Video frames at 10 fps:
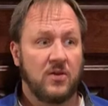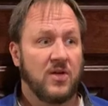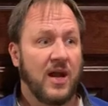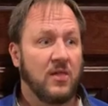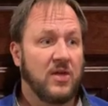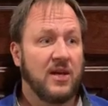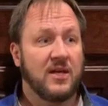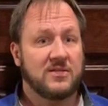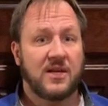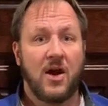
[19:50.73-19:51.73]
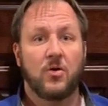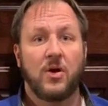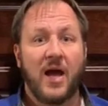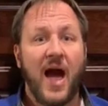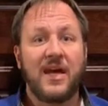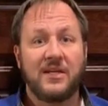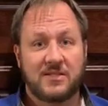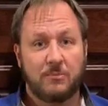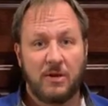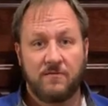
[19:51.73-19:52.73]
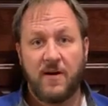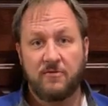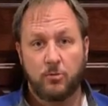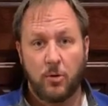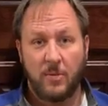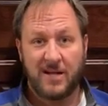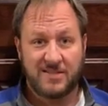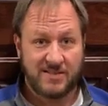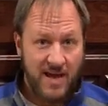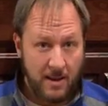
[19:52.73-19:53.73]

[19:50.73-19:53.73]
then I lean against the counter and I eat something in 5 more bites because